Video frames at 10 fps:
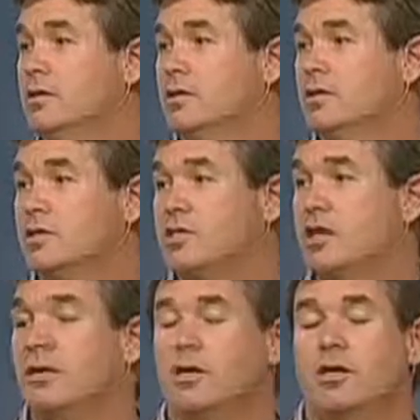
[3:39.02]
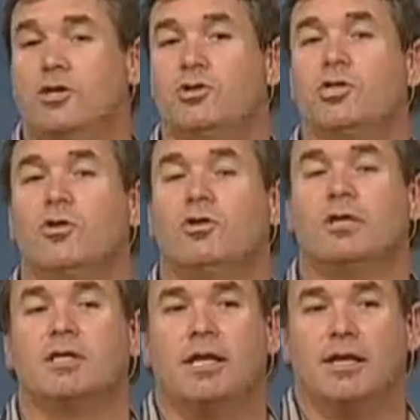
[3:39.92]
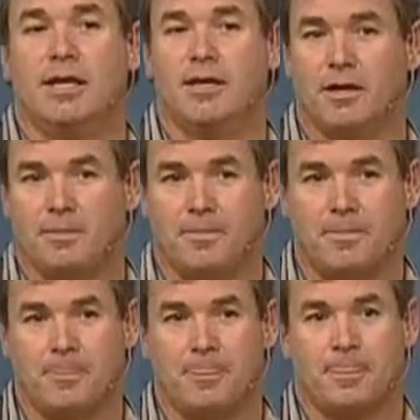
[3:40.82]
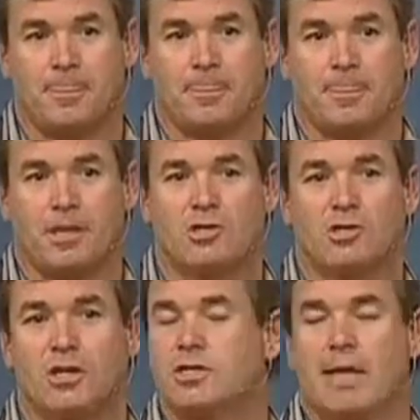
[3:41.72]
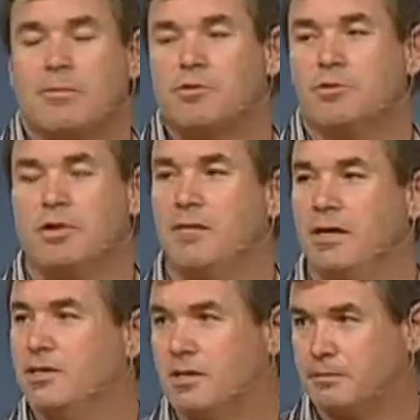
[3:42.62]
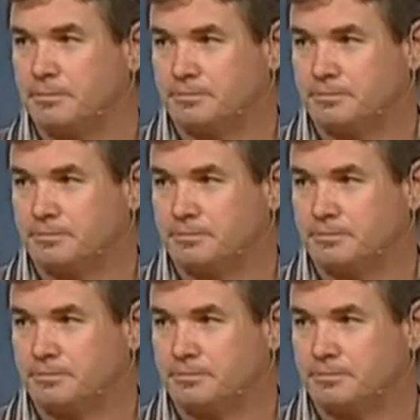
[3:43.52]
to stomach it, you should go look at that data. It's absolutely amazing.